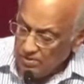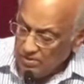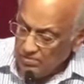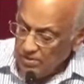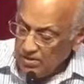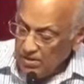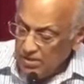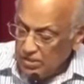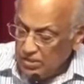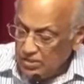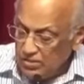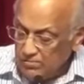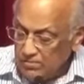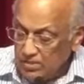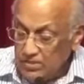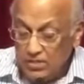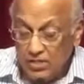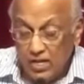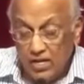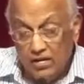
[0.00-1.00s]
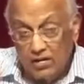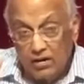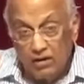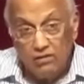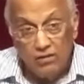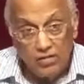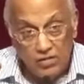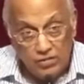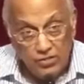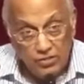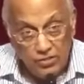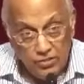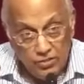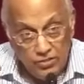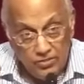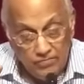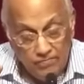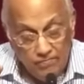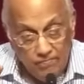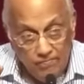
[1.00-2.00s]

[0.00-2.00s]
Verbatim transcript: tribulation, but take courage.